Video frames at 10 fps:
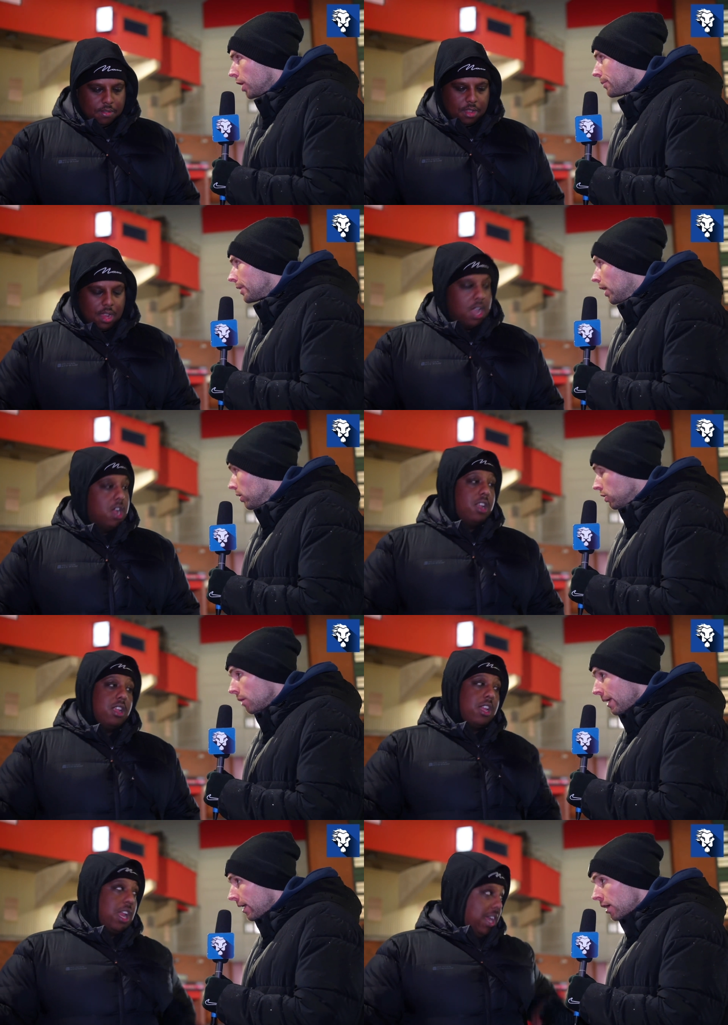Speaker 1: key. I mean, I
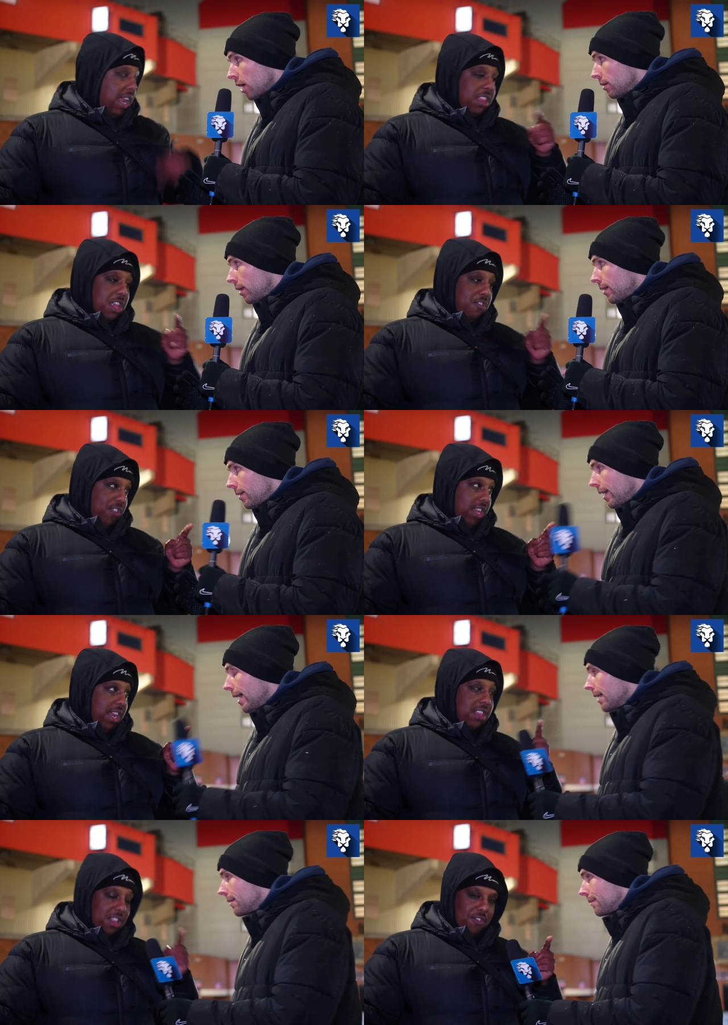mean,
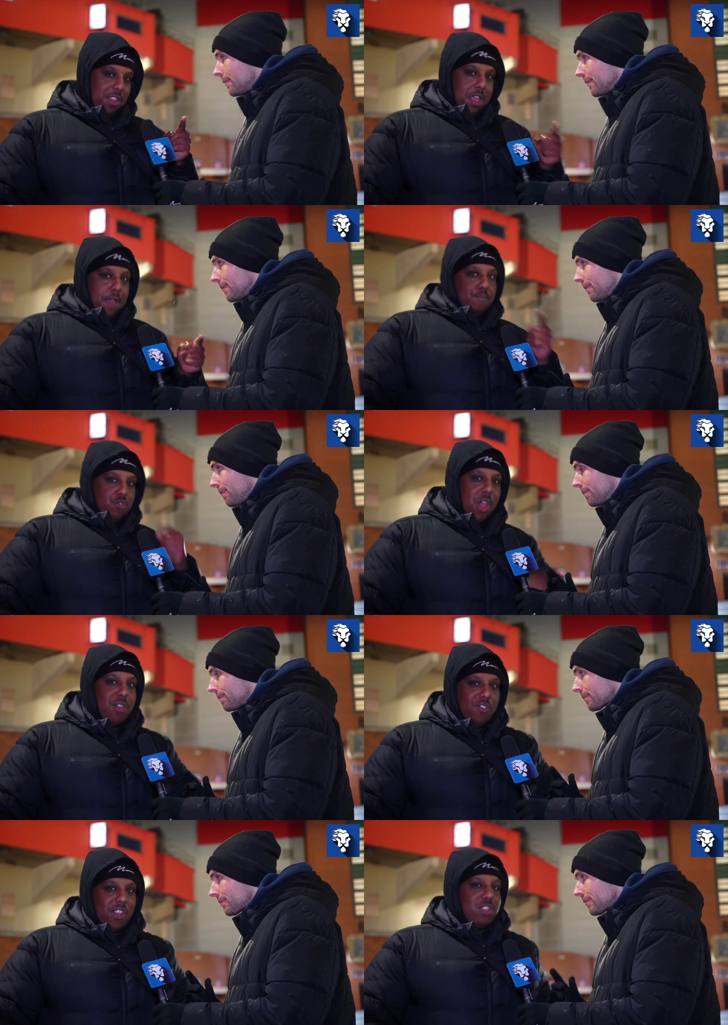yeah.
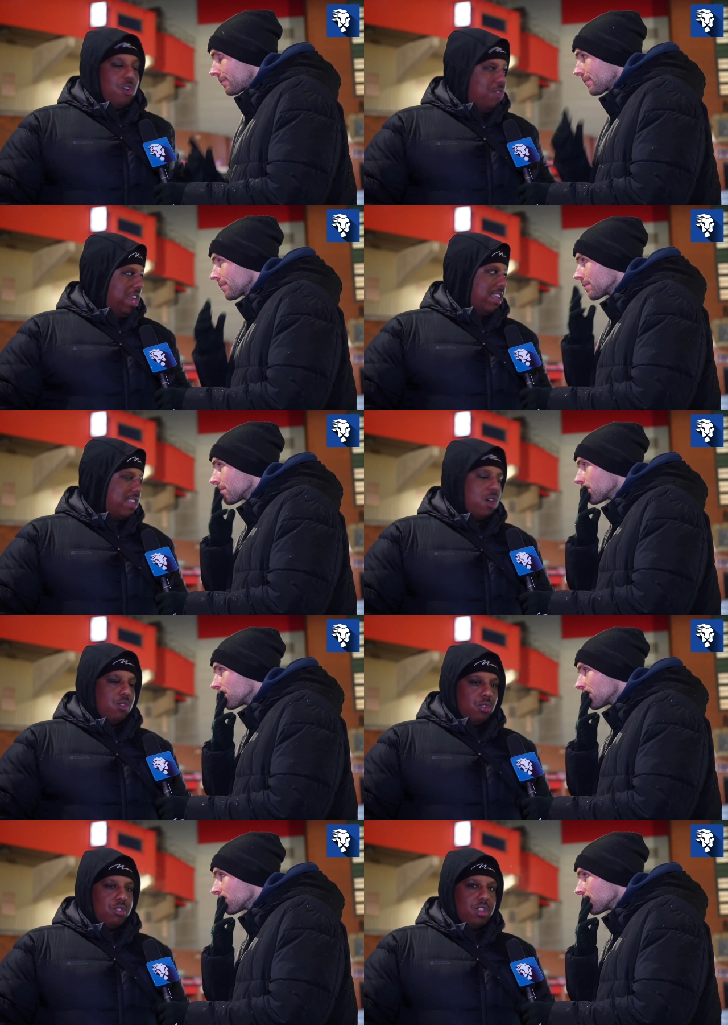Chelsea fans don't realise how
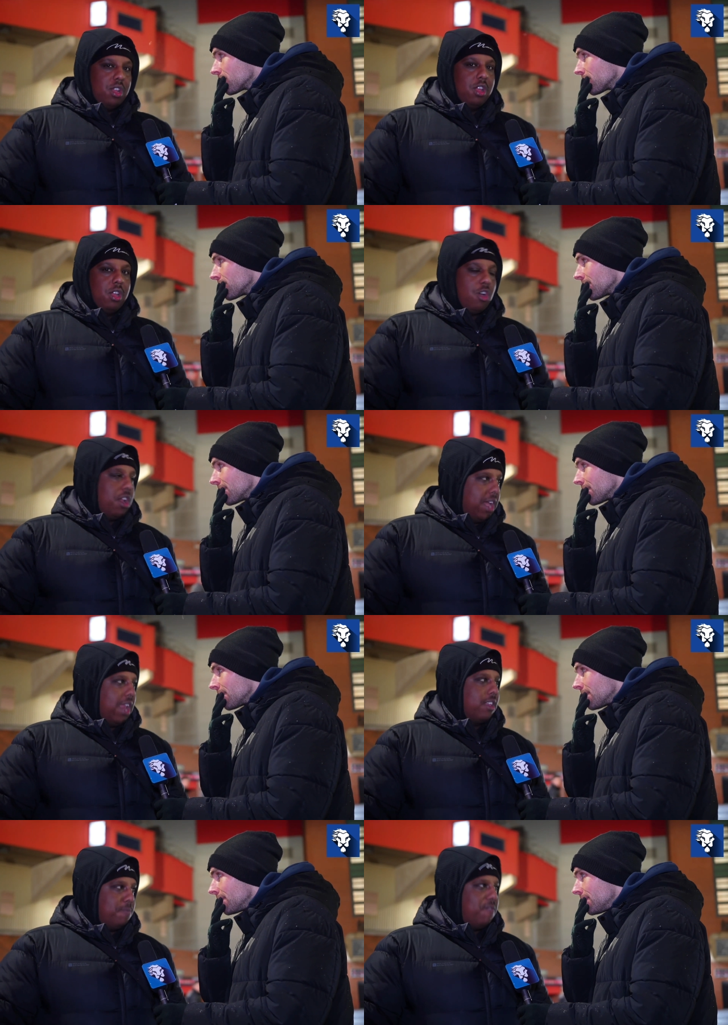good Conor
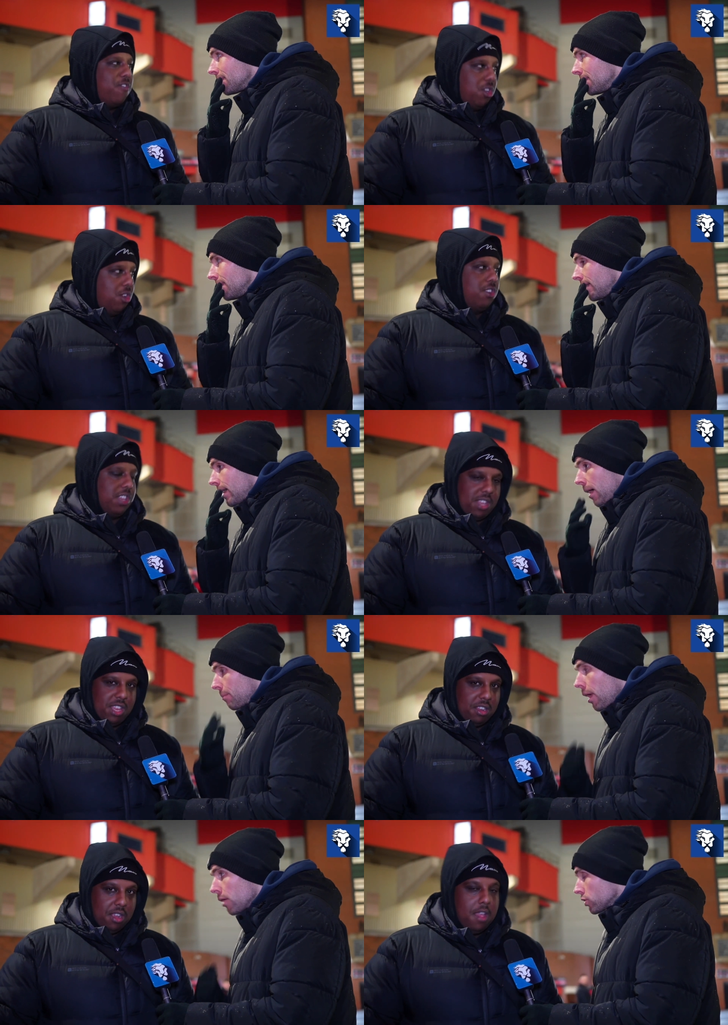Gallagher's been for you lot this season.
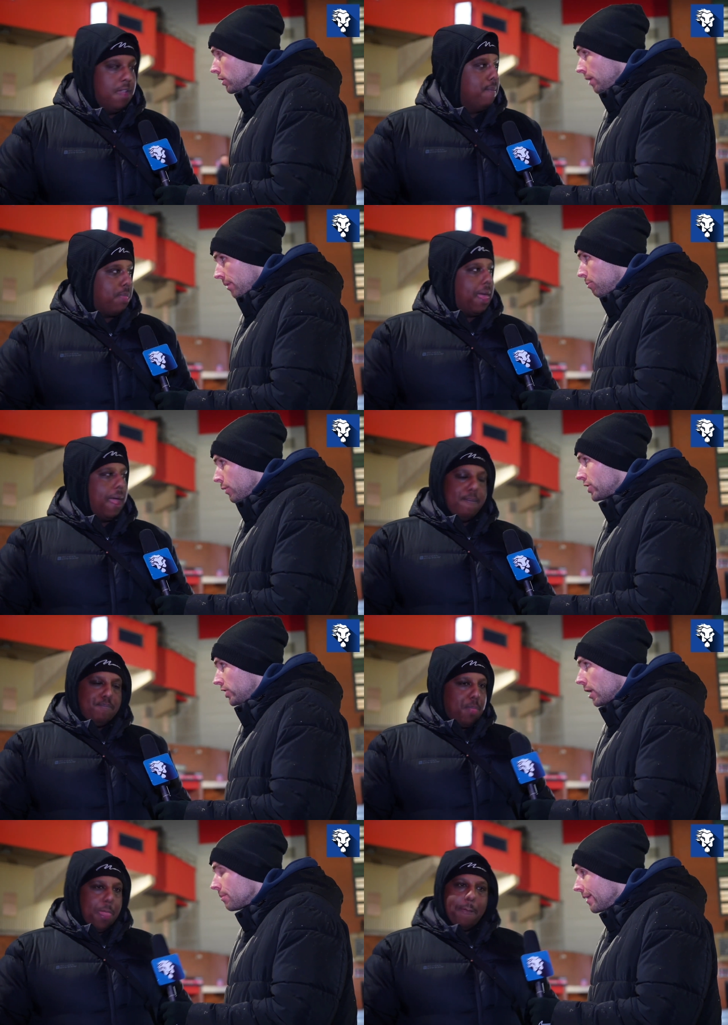Bro,
Speaker 2: the, the, press, I,
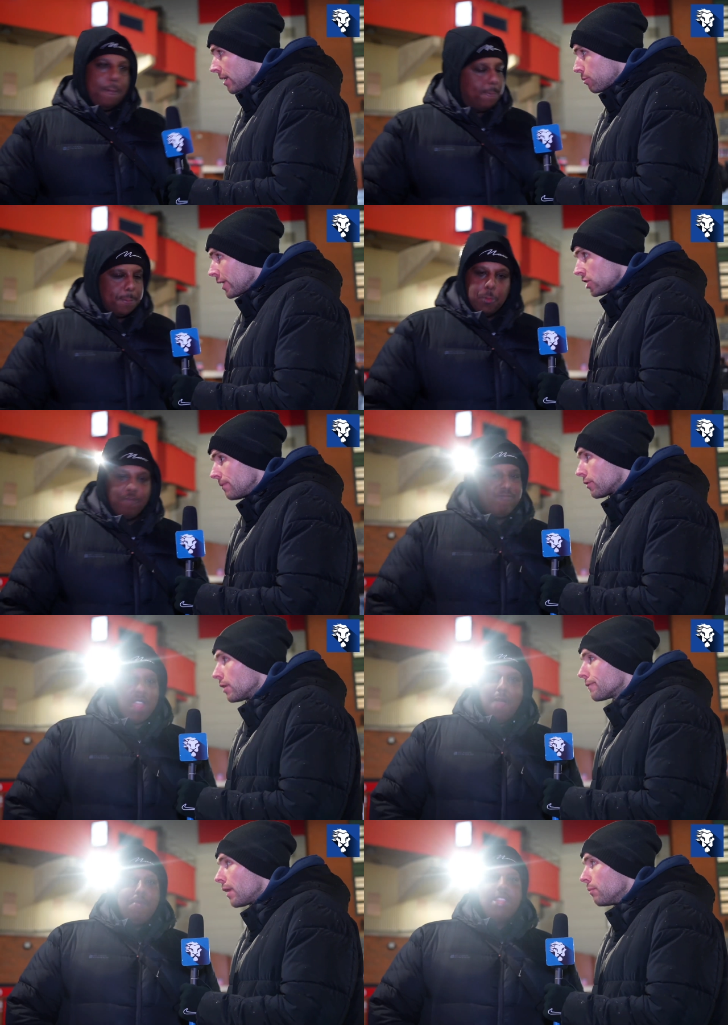the, the, pressing from the
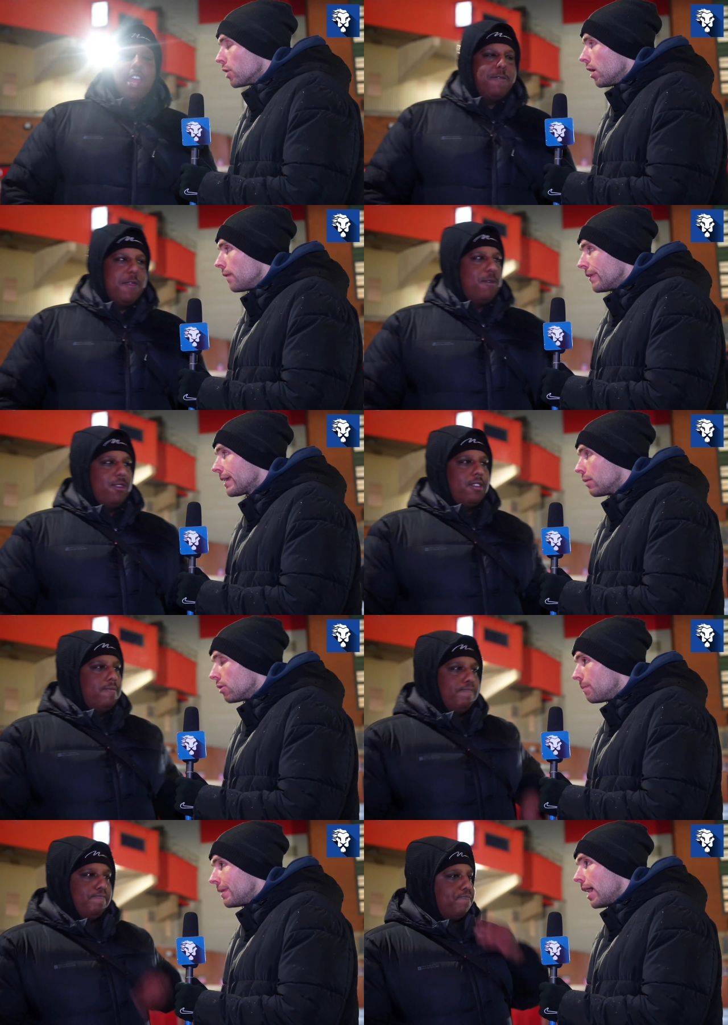front. I, I think it would
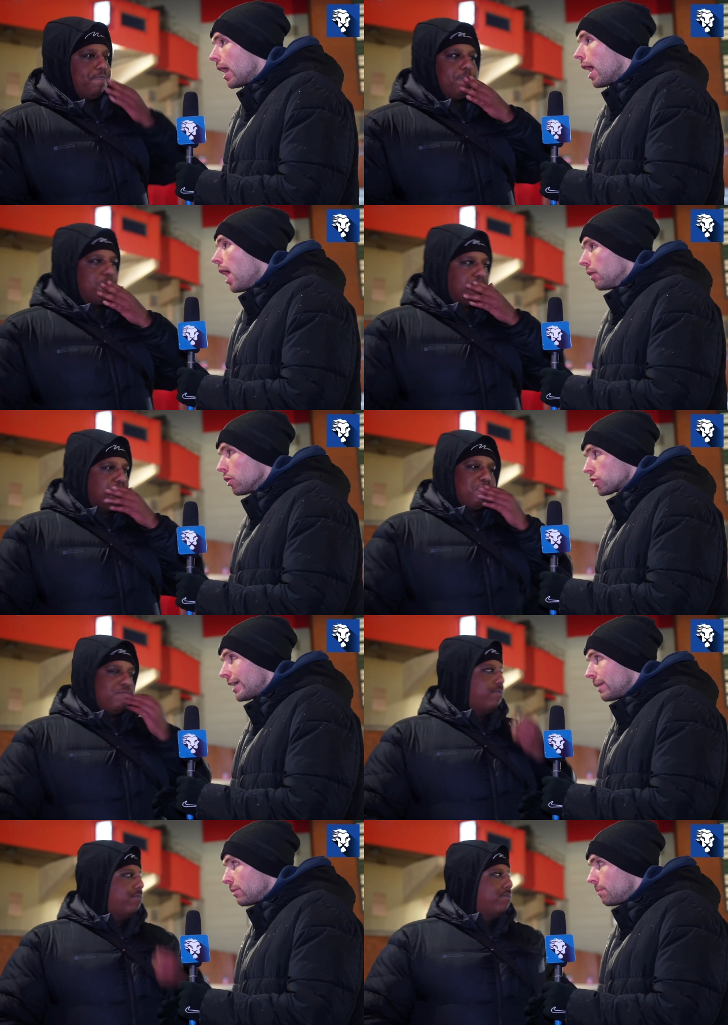have been. Uh, I'm not saying
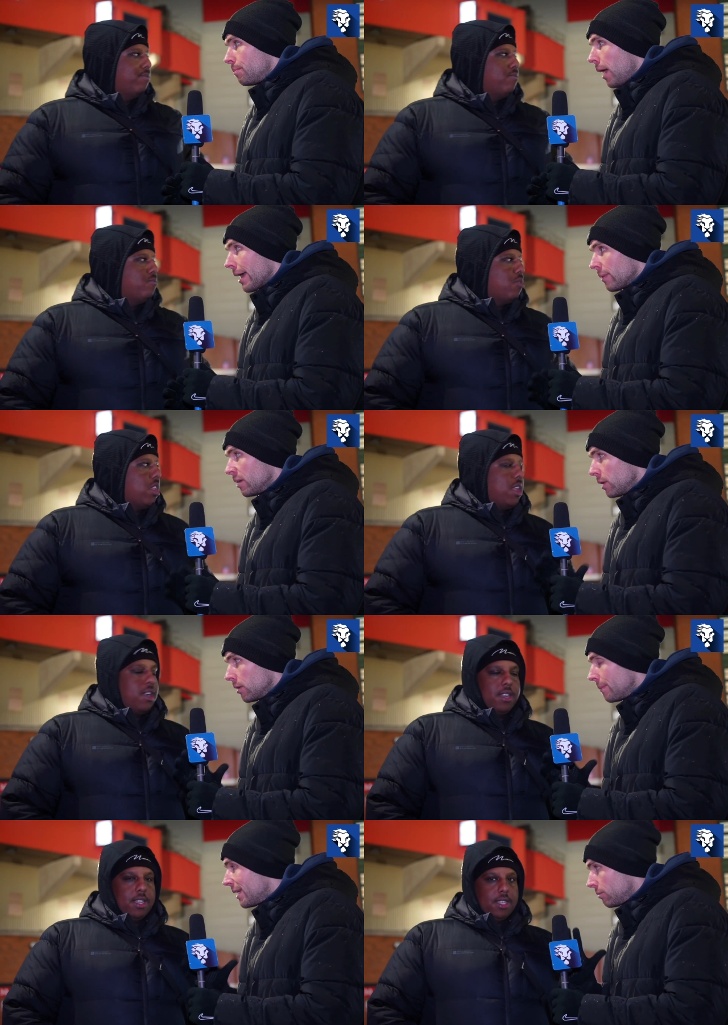it would have like we would
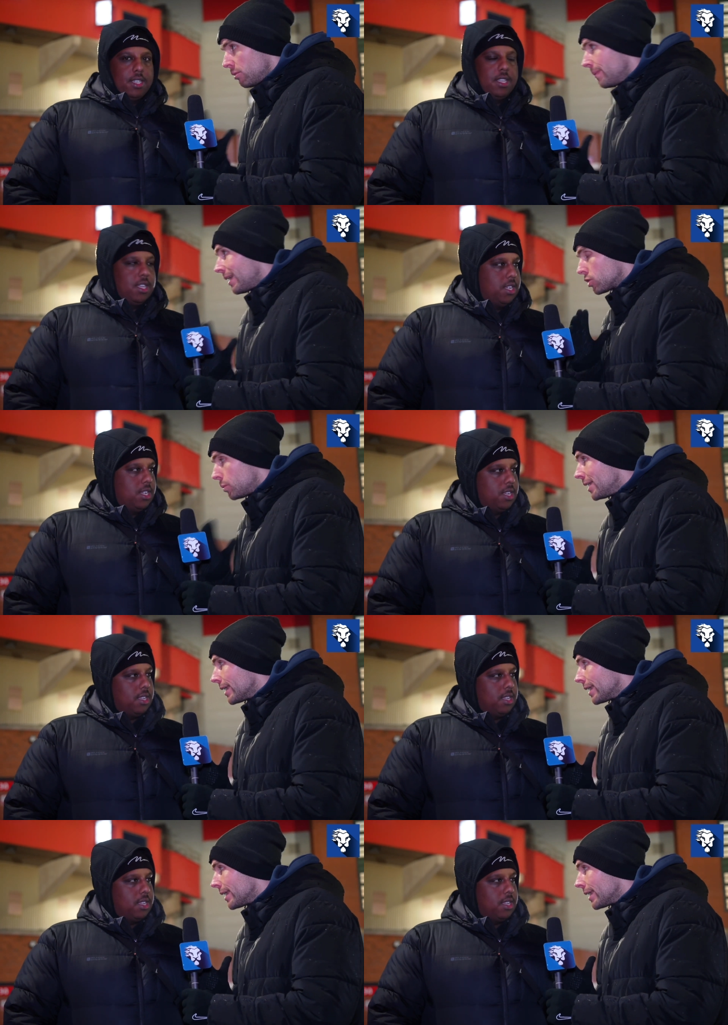have made it would have made us win the